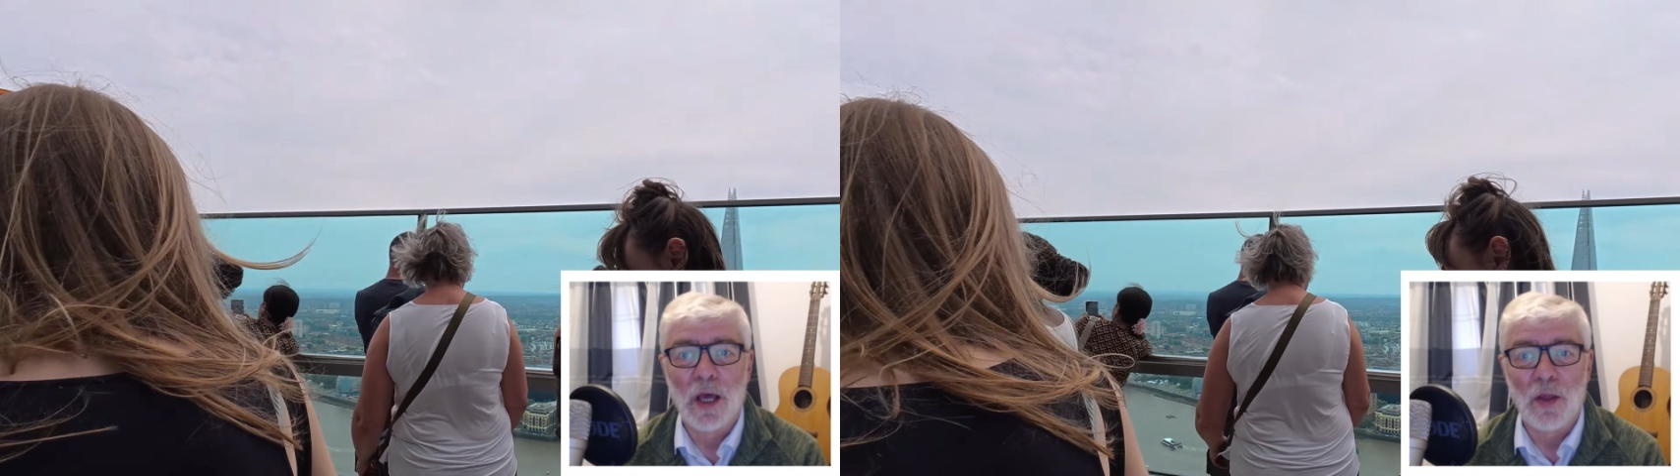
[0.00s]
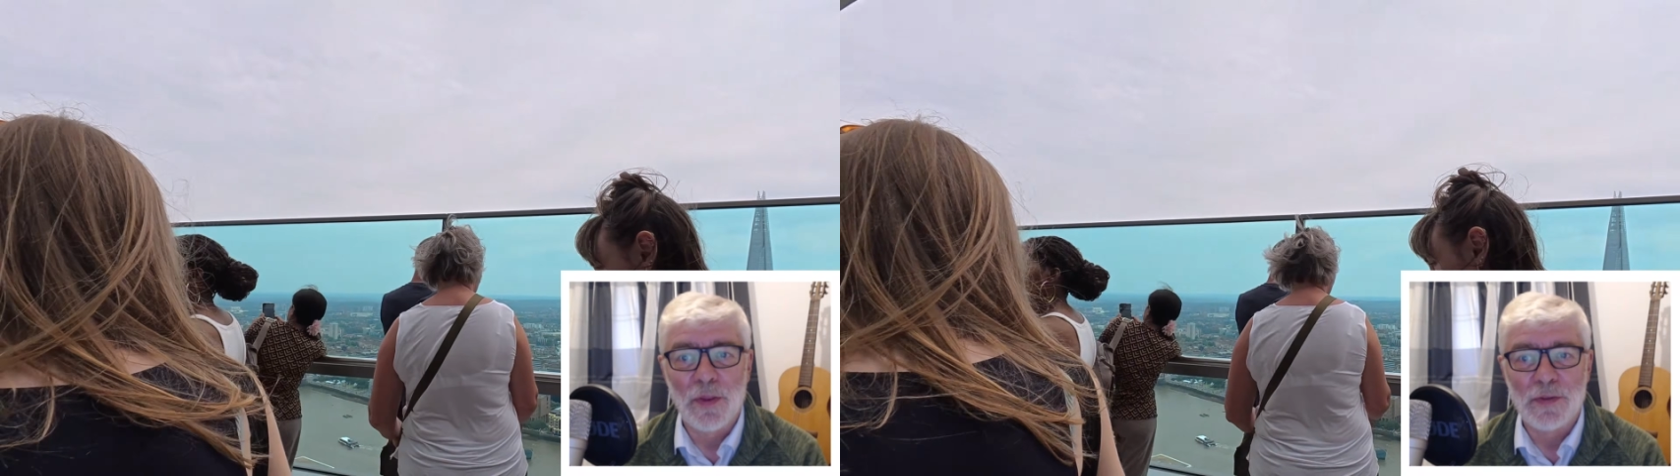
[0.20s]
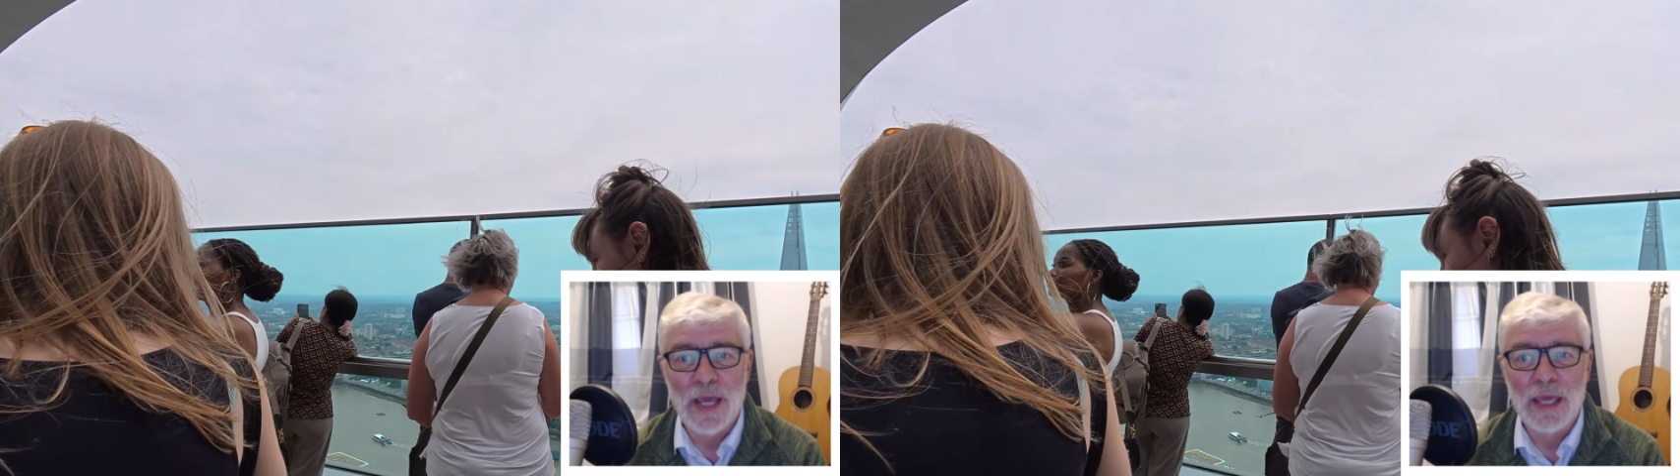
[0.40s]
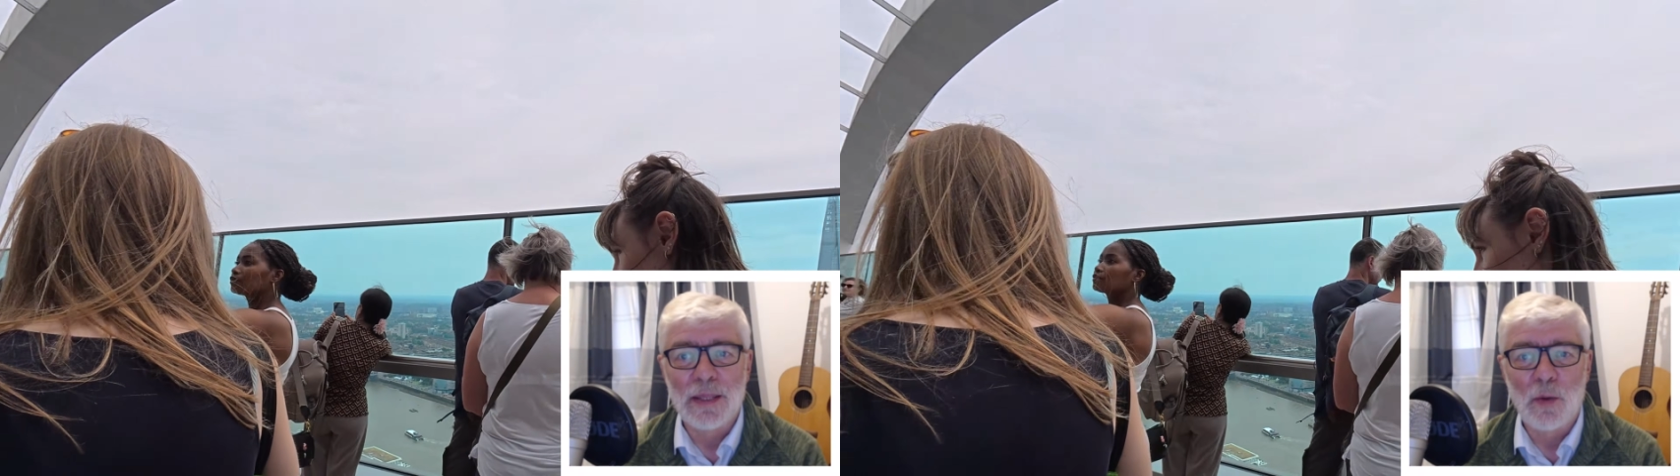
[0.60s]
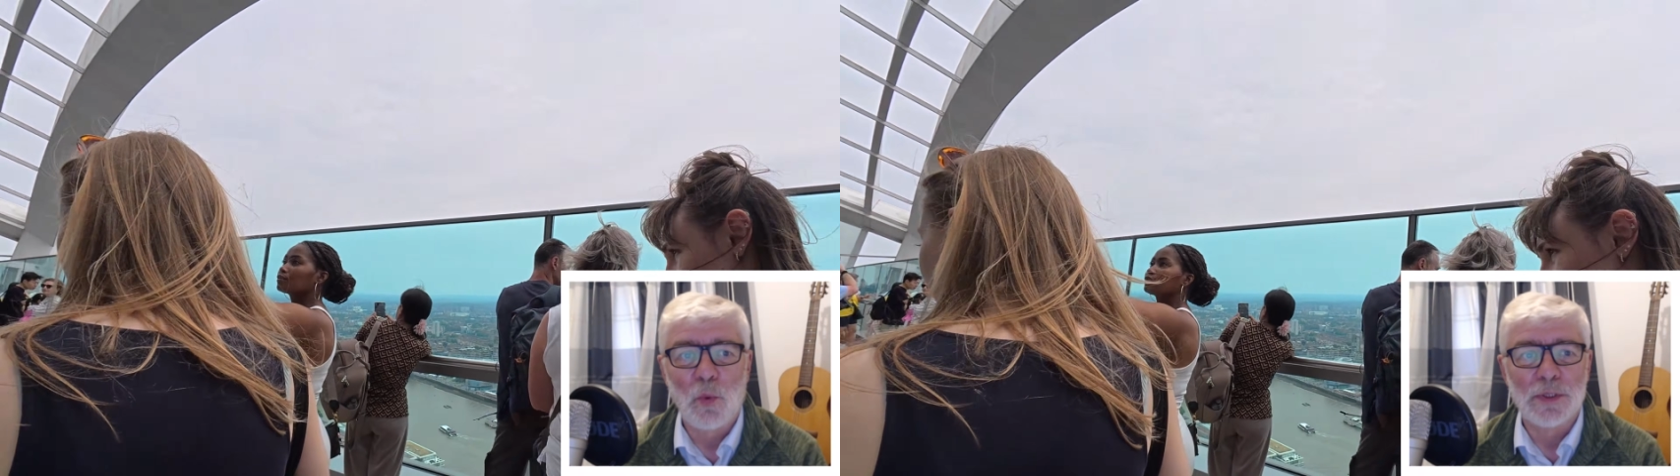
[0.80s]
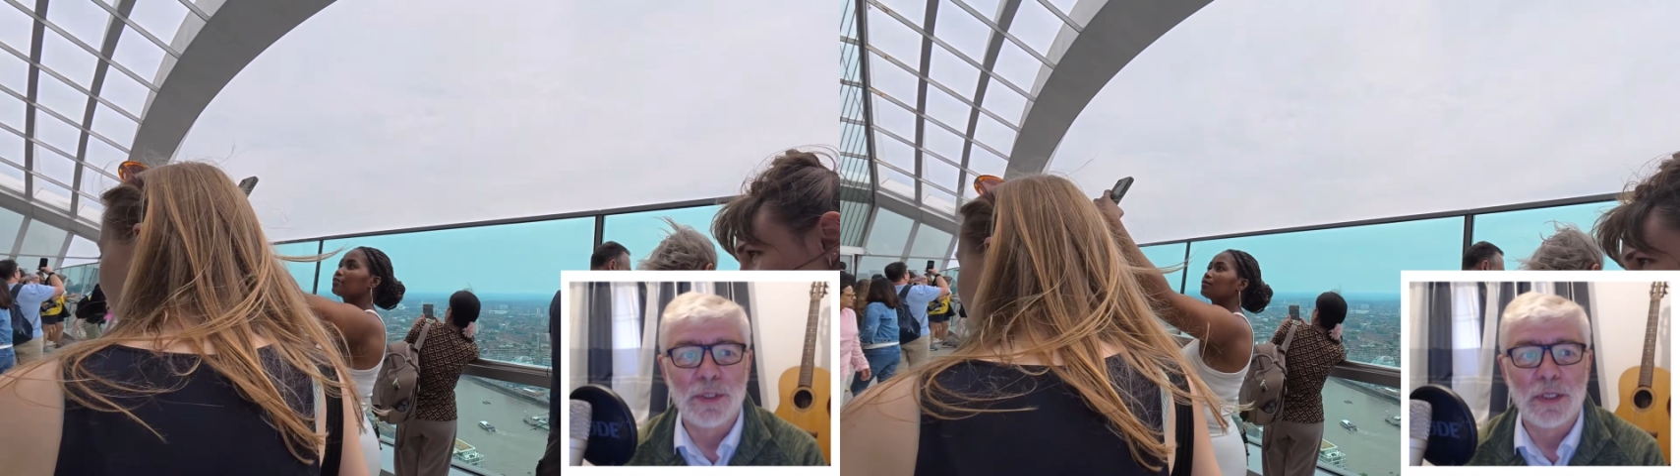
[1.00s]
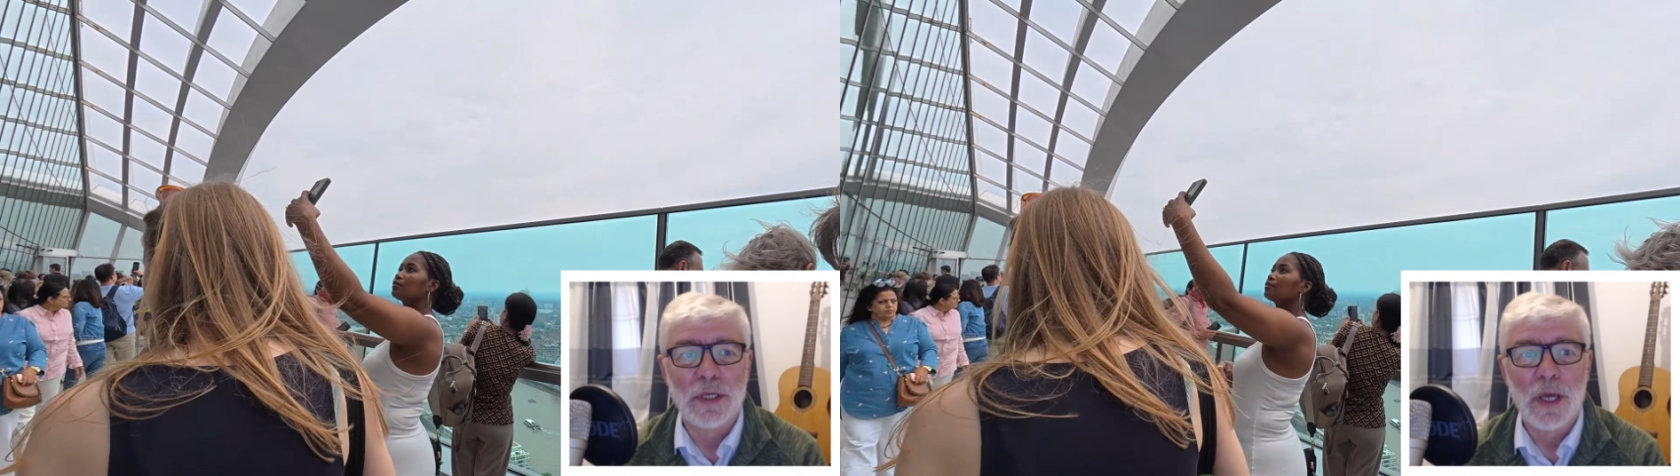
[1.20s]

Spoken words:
on the day they wanted